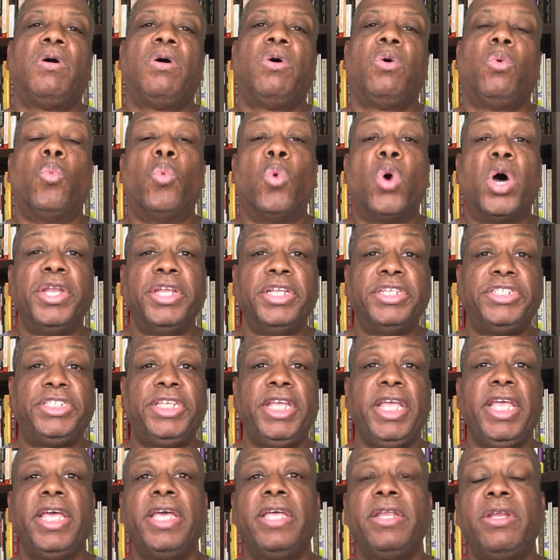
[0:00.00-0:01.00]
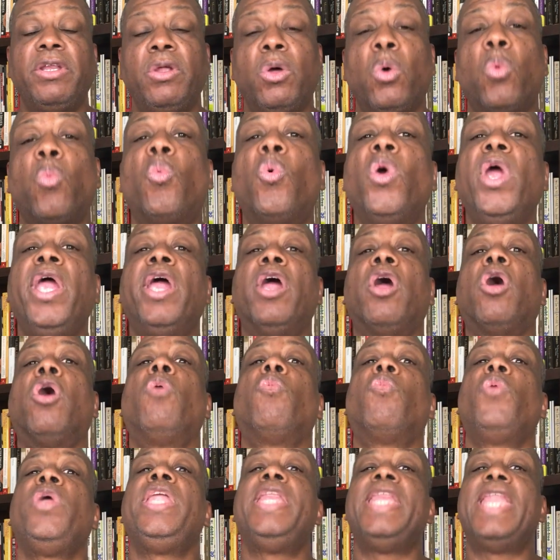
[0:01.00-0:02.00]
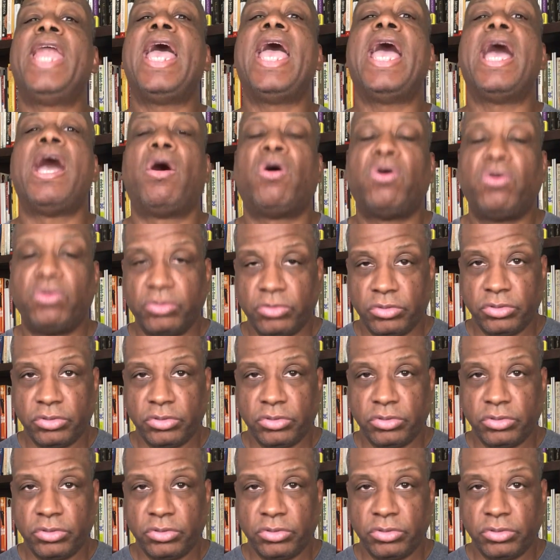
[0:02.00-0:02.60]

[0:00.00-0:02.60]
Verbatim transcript: 1 to 10, where are we now?